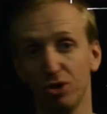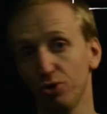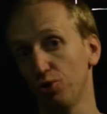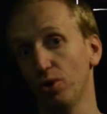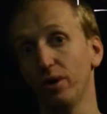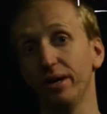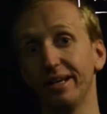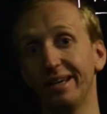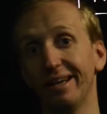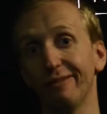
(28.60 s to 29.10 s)

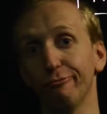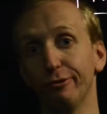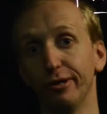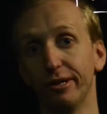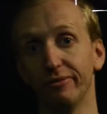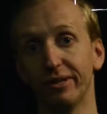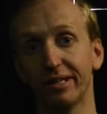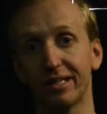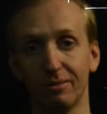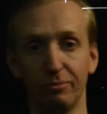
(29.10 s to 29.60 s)
try and get
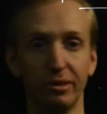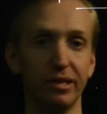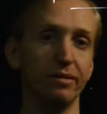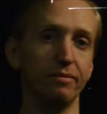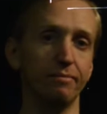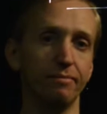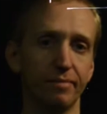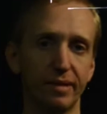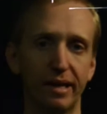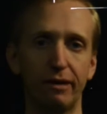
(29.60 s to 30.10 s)
rid of it. I
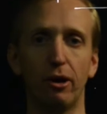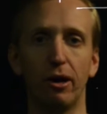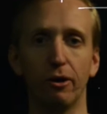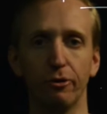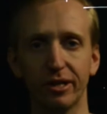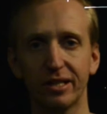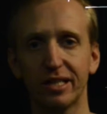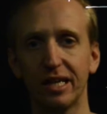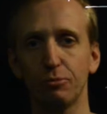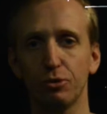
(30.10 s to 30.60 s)
mean, there
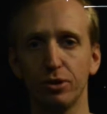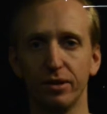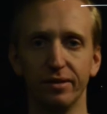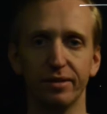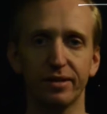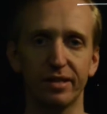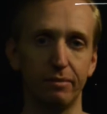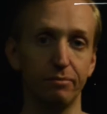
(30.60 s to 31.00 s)
are exceptions.